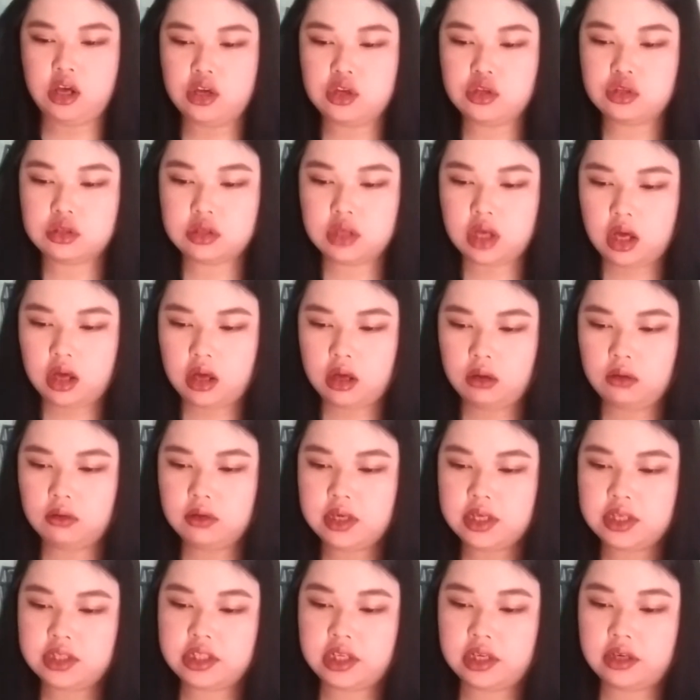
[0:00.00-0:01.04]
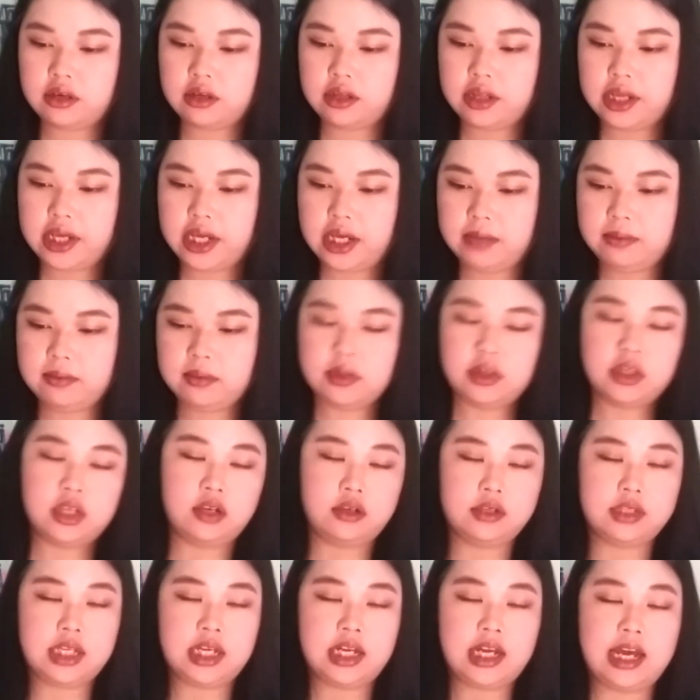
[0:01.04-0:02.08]
So generally,
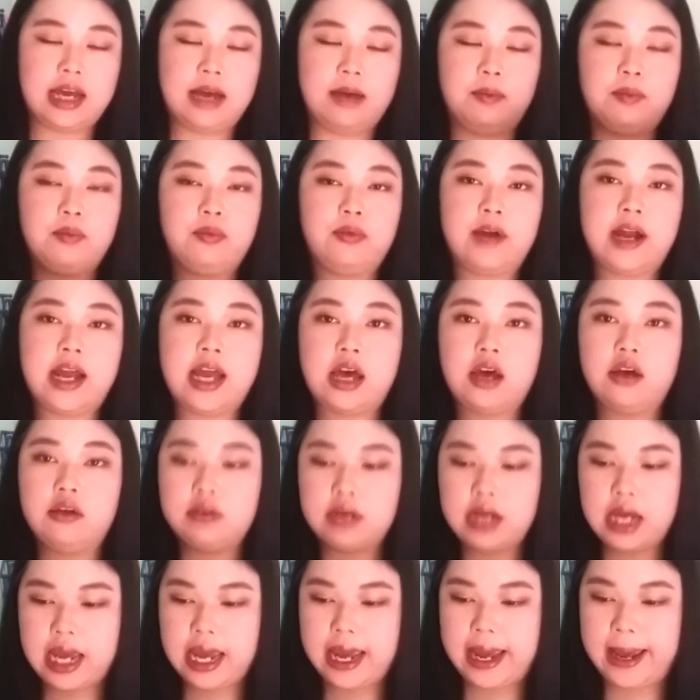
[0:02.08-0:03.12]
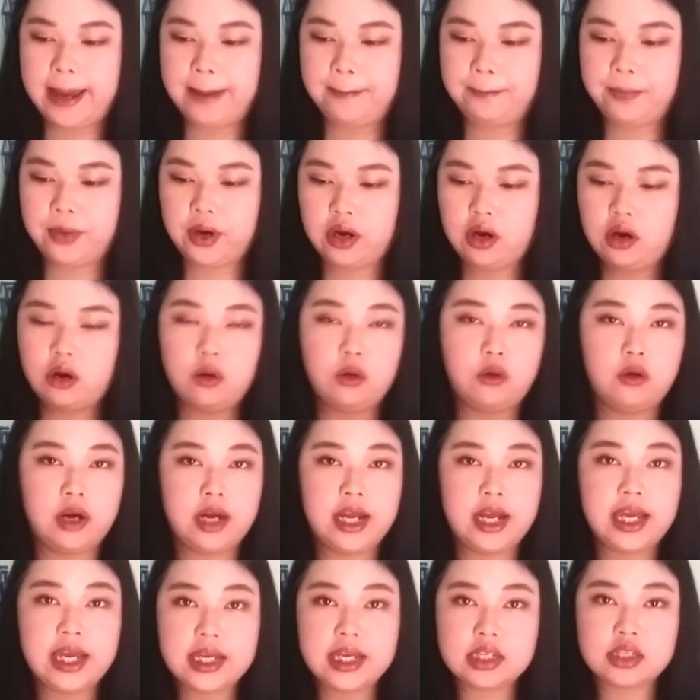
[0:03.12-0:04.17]
those that have brown, amber, or
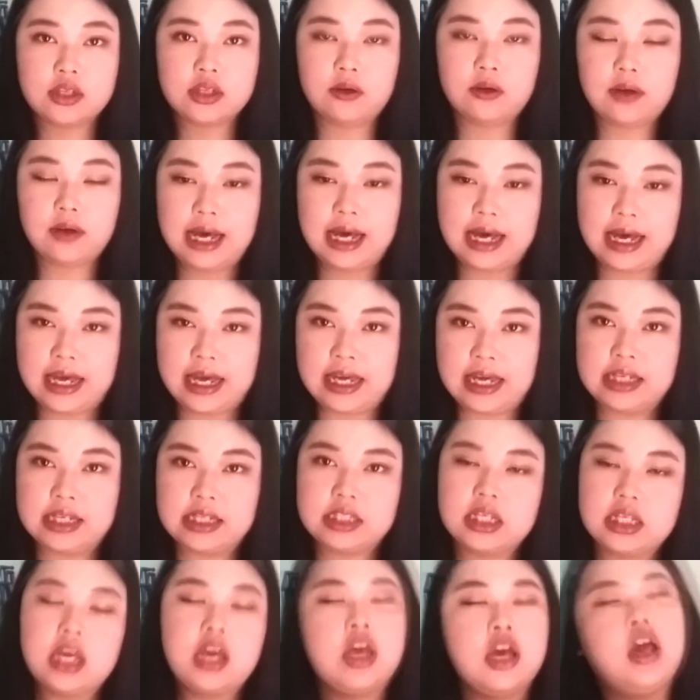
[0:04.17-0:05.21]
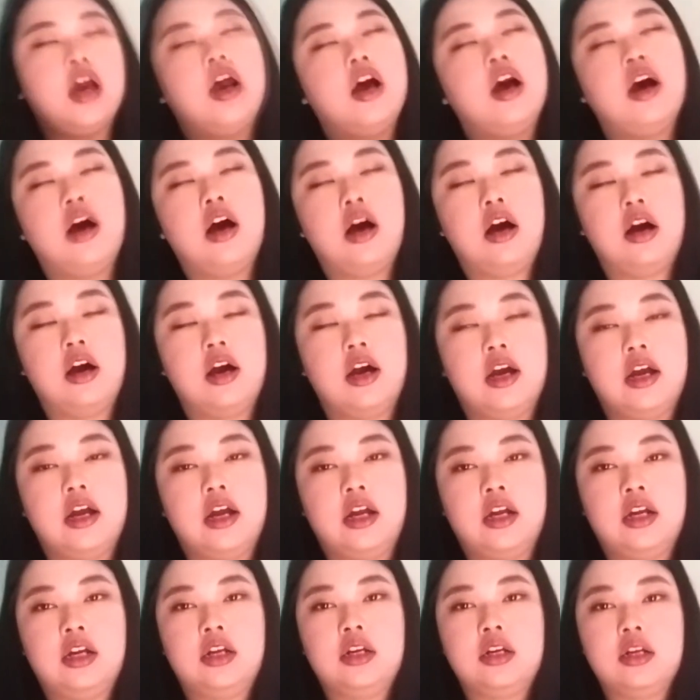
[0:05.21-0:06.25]
hazel eyes
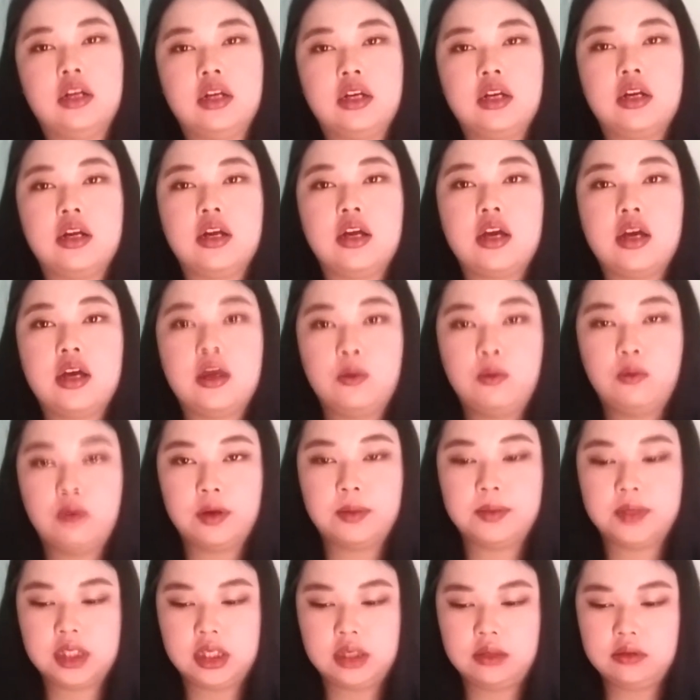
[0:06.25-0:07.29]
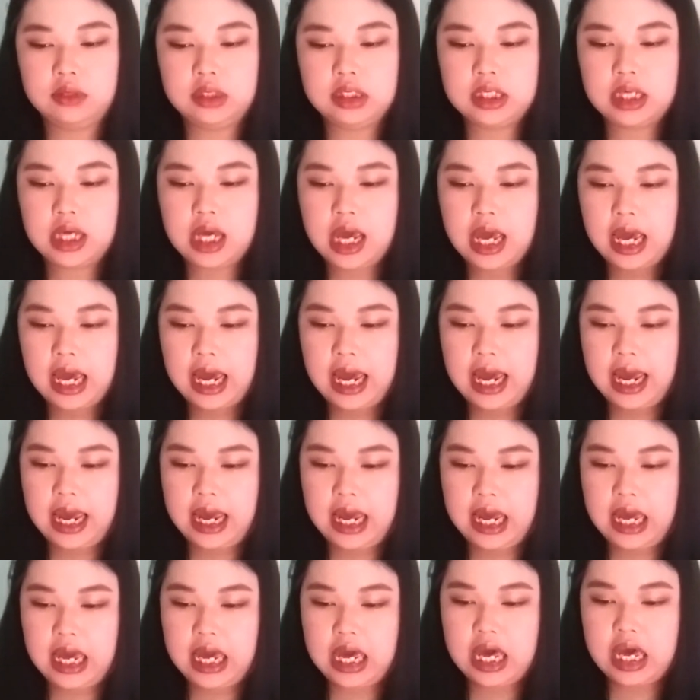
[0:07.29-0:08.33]
are warm toned,
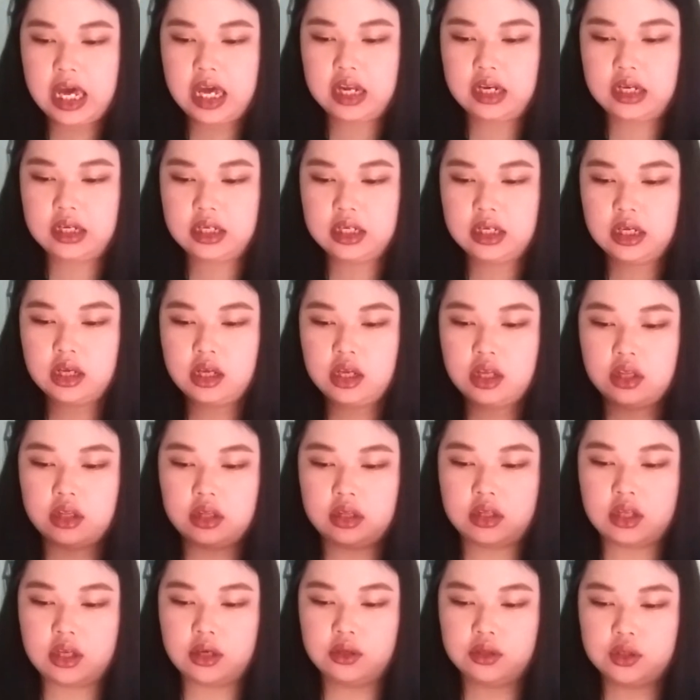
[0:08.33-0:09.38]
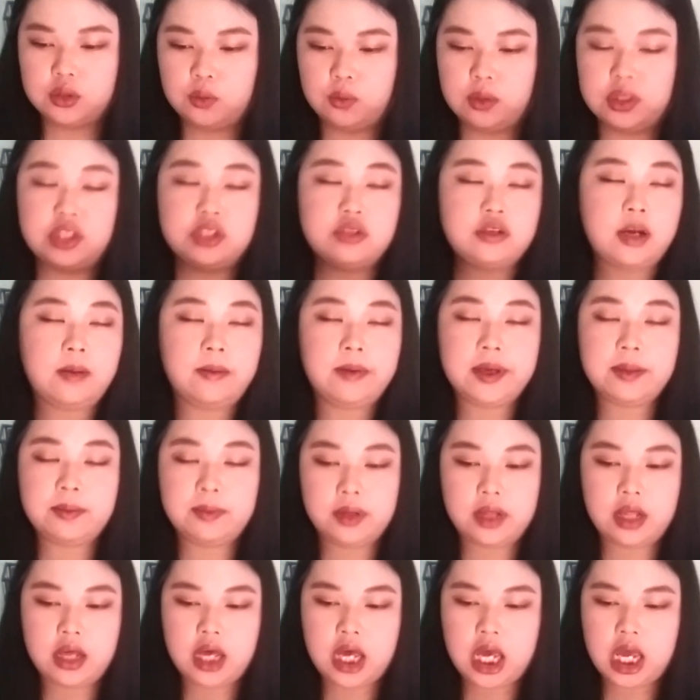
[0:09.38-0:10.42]
and those with strawberry
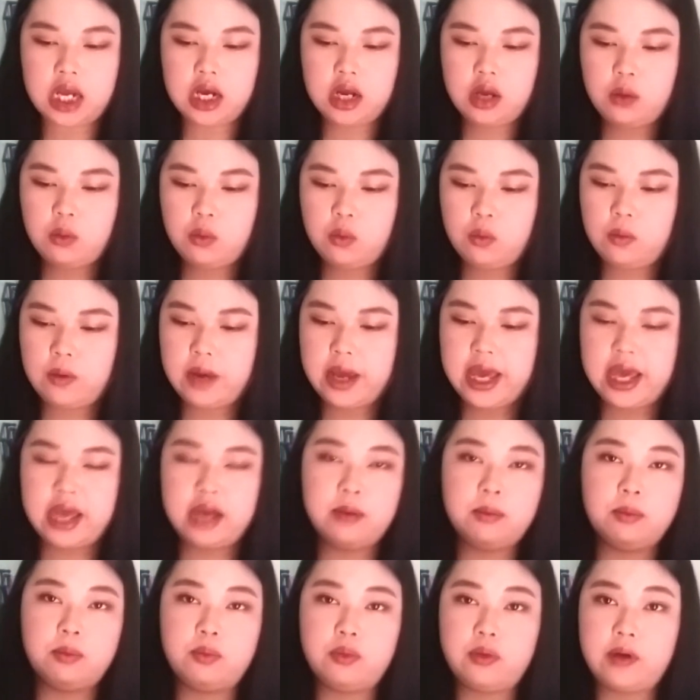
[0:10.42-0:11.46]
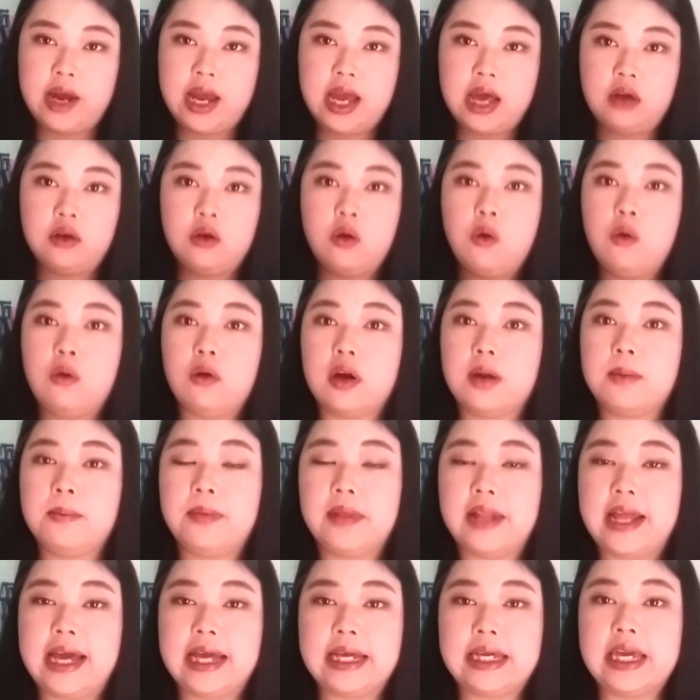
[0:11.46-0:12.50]
blonde, red, brown, or
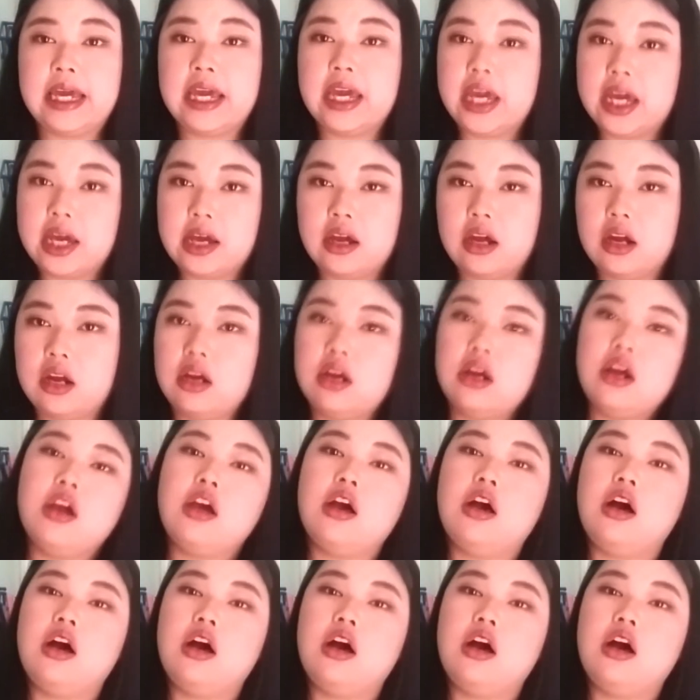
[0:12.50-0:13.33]
black hair